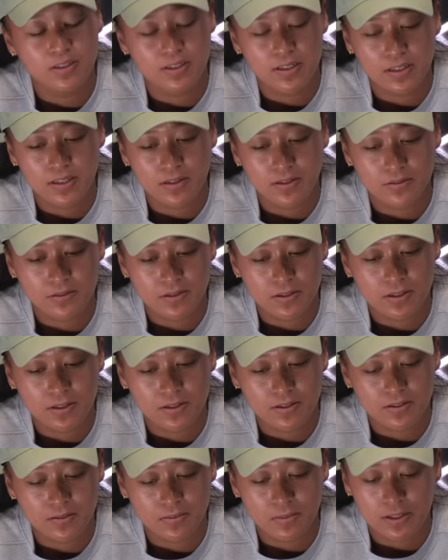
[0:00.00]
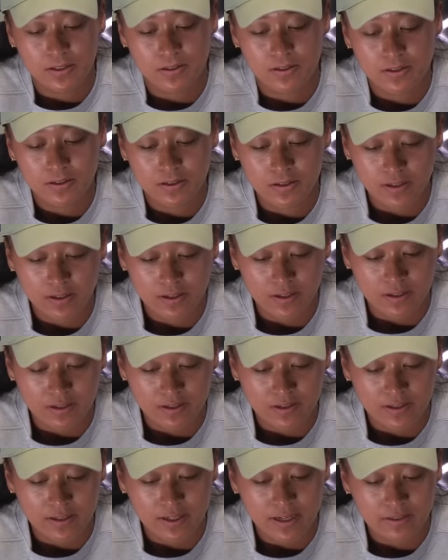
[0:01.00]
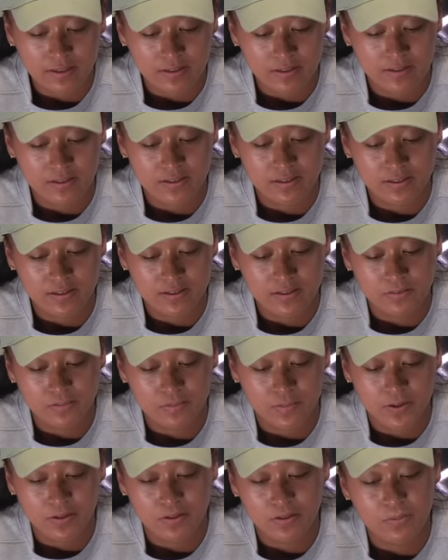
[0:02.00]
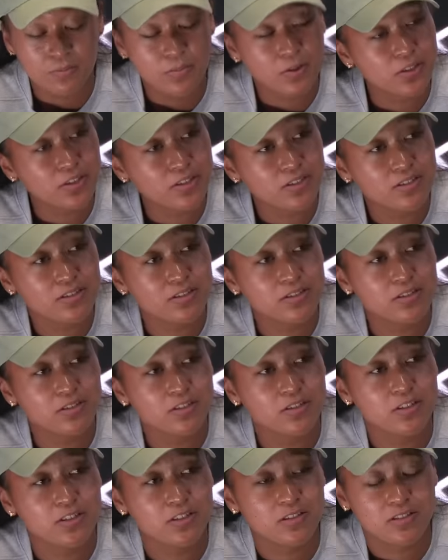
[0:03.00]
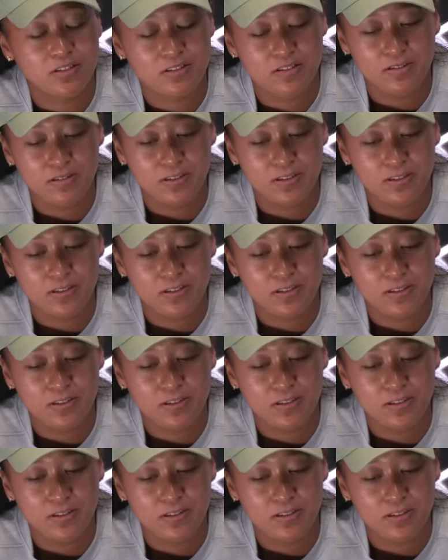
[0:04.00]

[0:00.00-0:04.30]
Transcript: I can't really expect, like, at the 6-month mark to just,